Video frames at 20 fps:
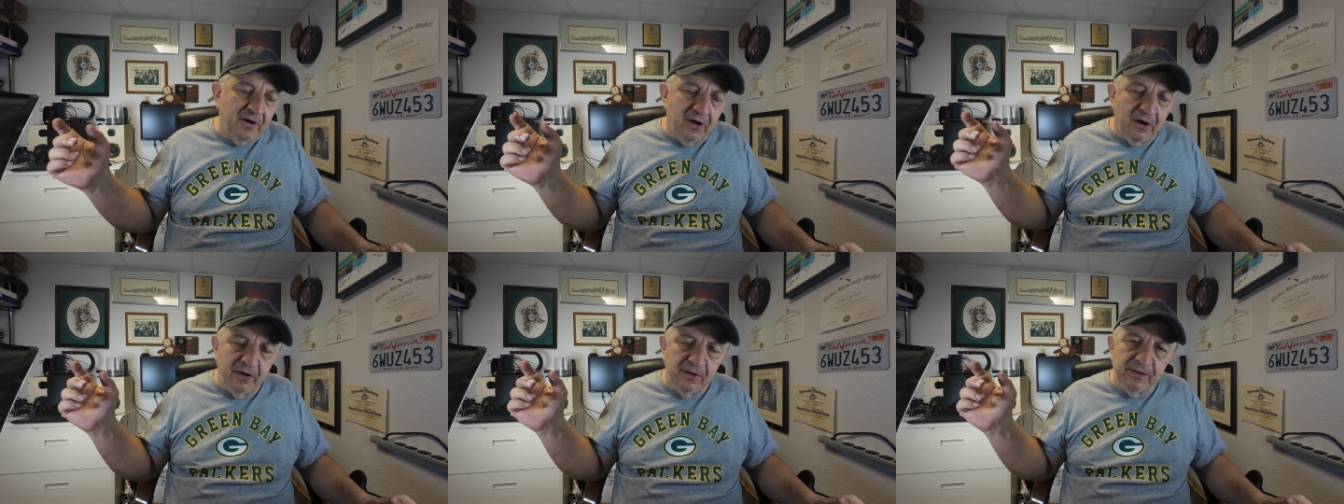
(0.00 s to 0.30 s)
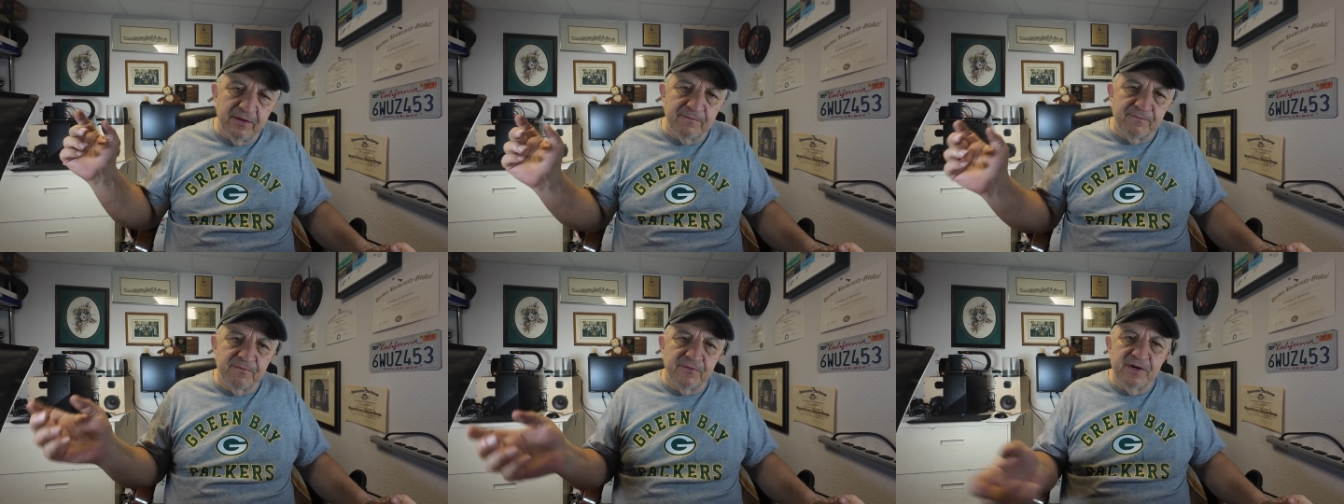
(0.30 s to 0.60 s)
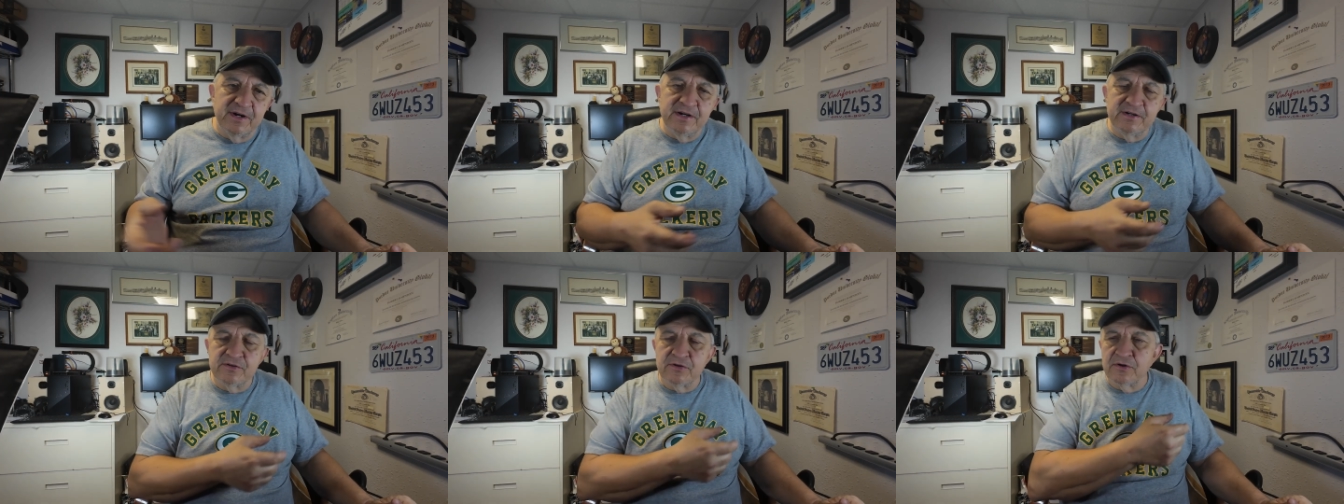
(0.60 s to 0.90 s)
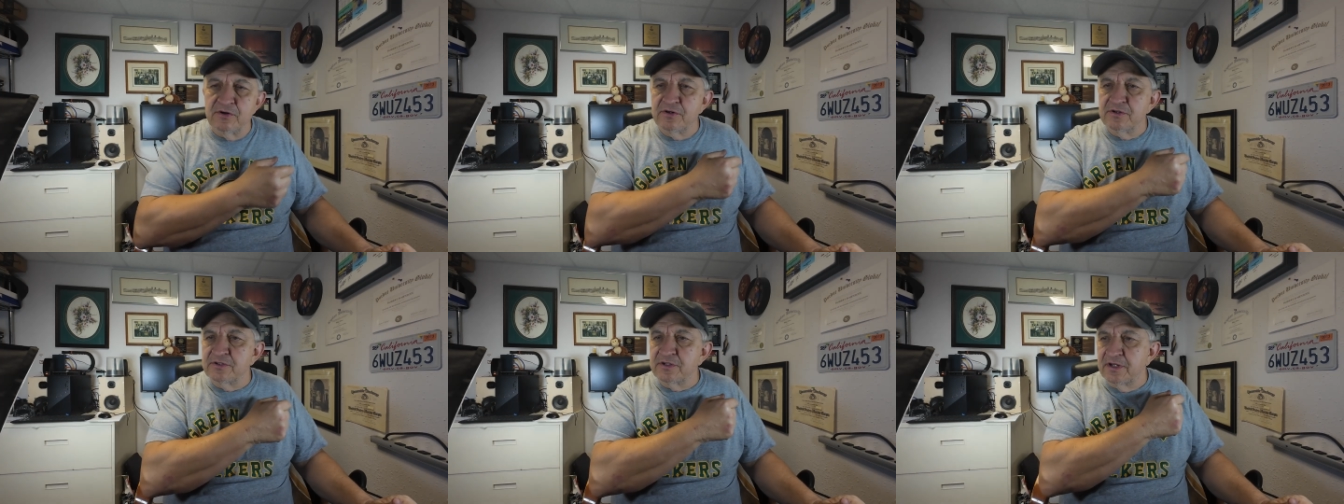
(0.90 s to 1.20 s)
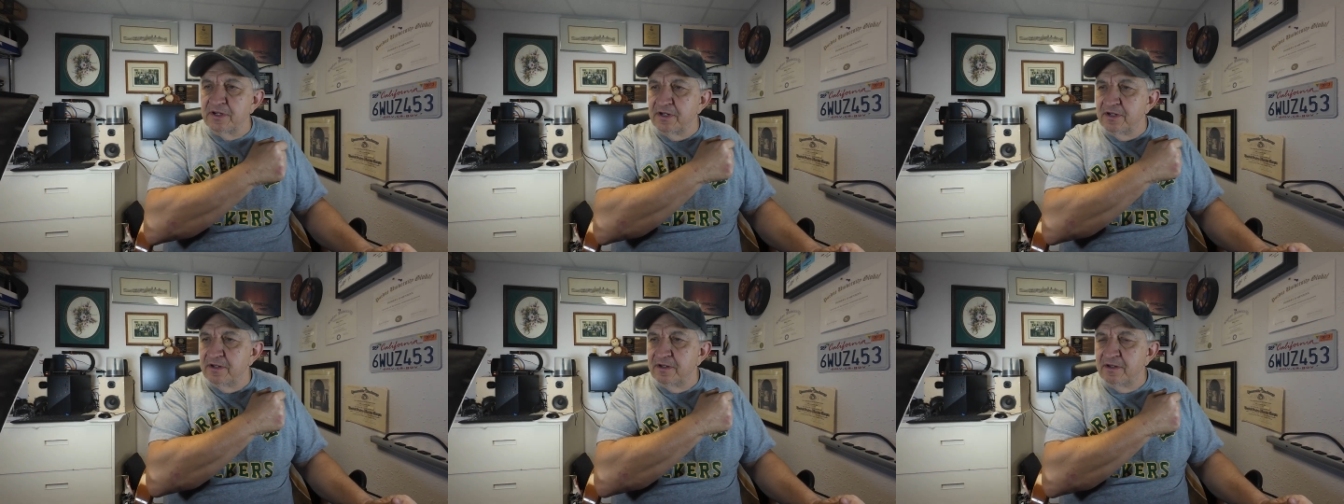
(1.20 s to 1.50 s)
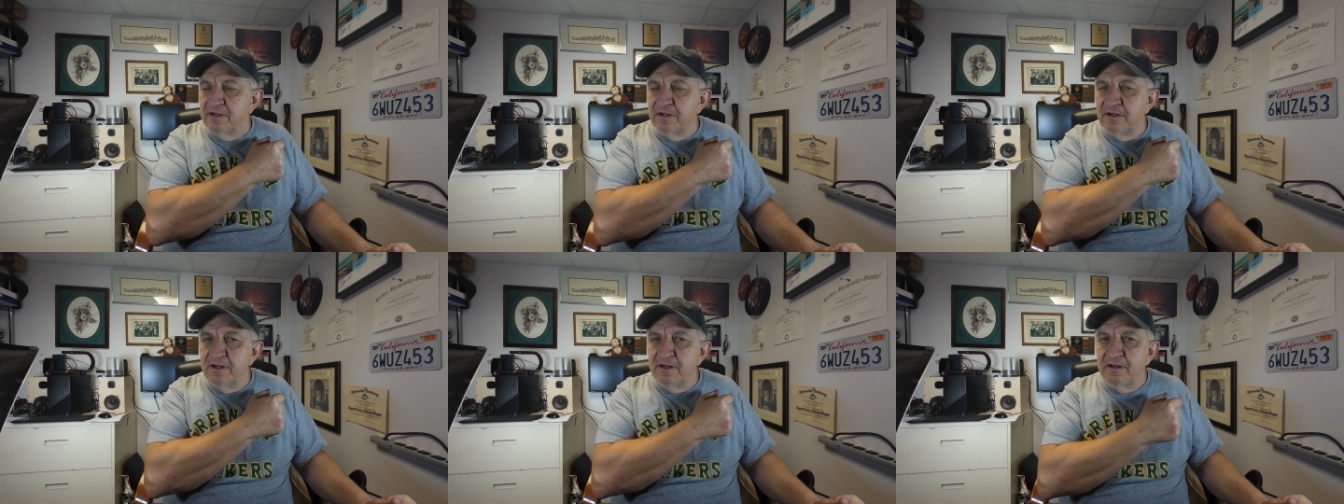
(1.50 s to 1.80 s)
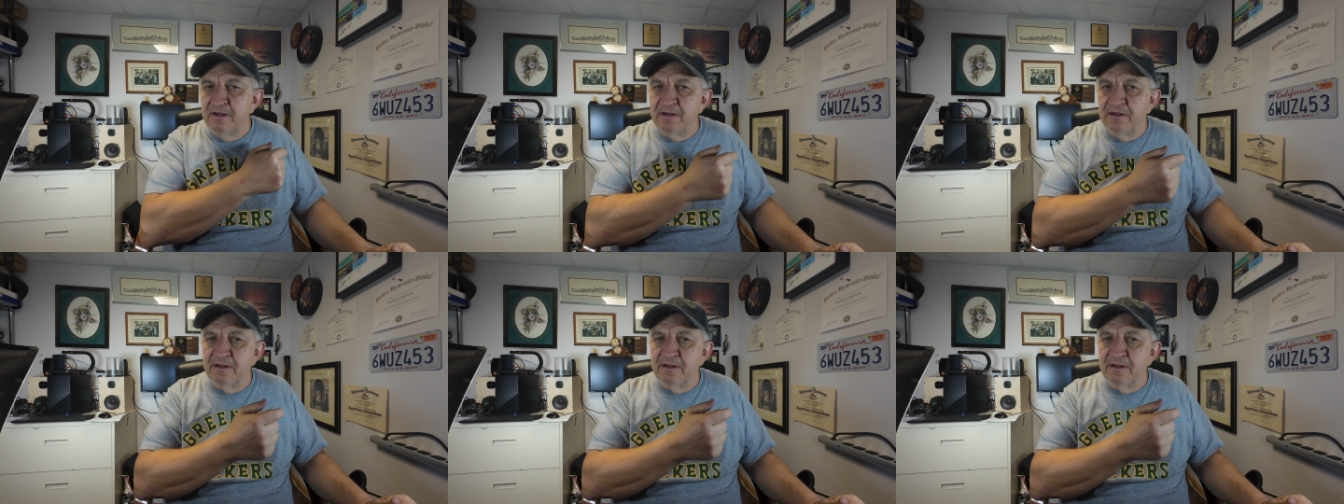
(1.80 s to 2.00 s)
all them freezers, and